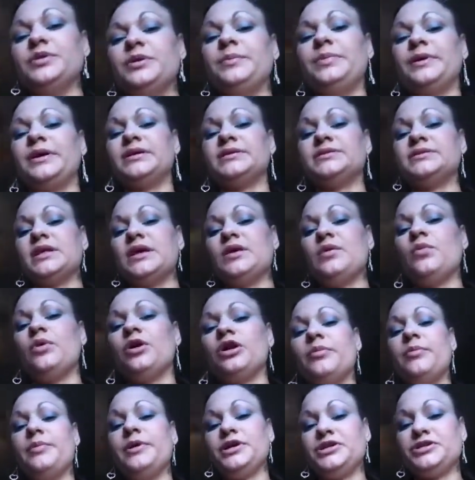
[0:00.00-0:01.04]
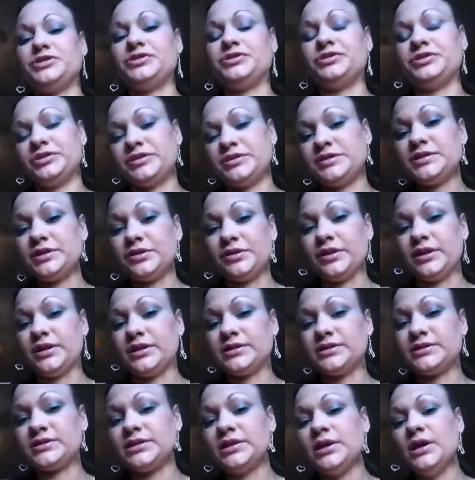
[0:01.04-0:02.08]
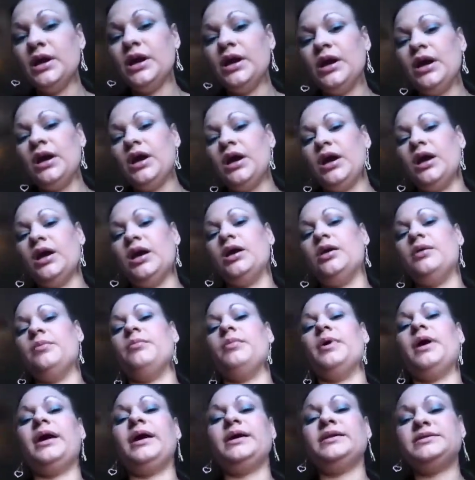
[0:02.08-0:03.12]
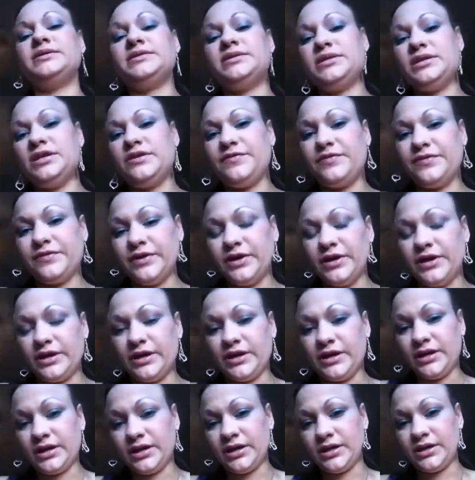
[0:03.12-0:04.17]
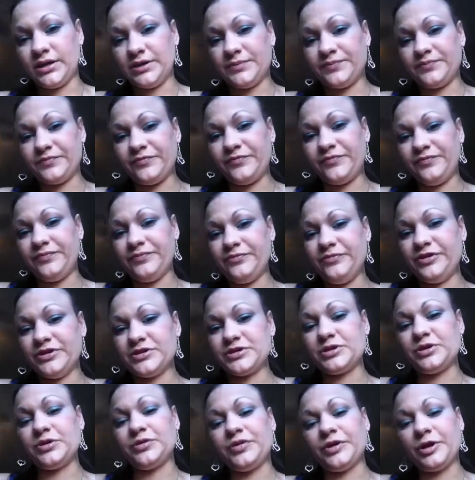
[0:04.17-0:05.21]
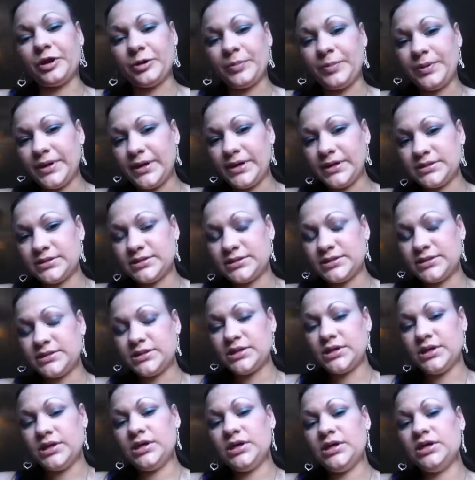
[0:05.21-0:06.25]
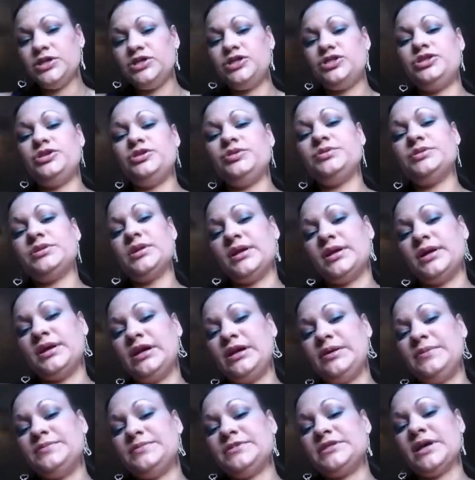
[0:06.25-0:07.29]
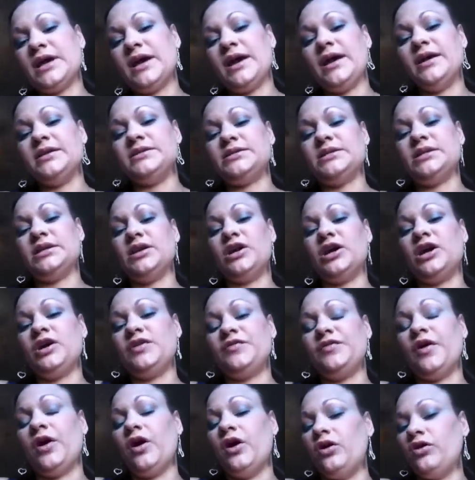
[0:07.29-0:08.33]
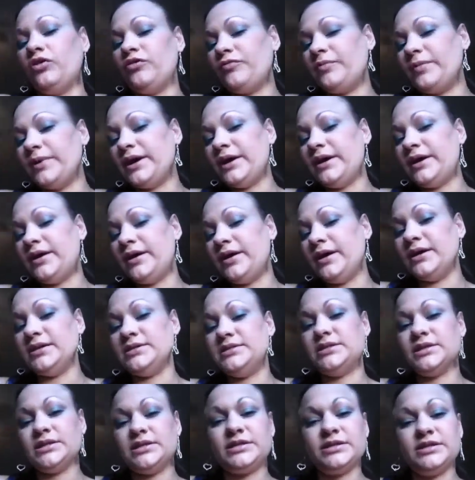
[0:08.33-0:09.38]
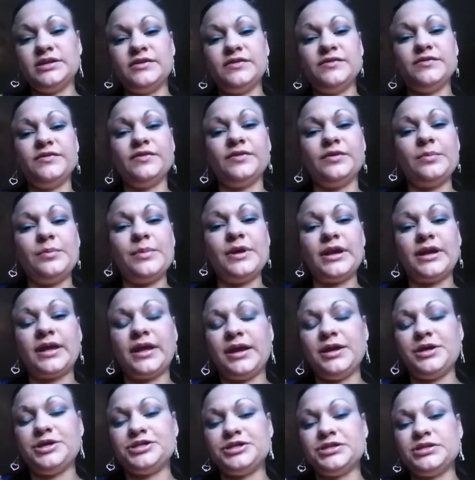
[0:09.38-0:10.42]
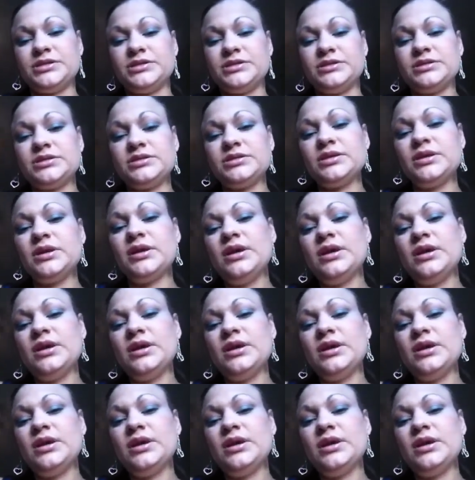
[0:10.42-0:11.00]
it, because they want to make sure you're serious. I had to see a physical therapist 2 times. I had to get off all of my addictive medications,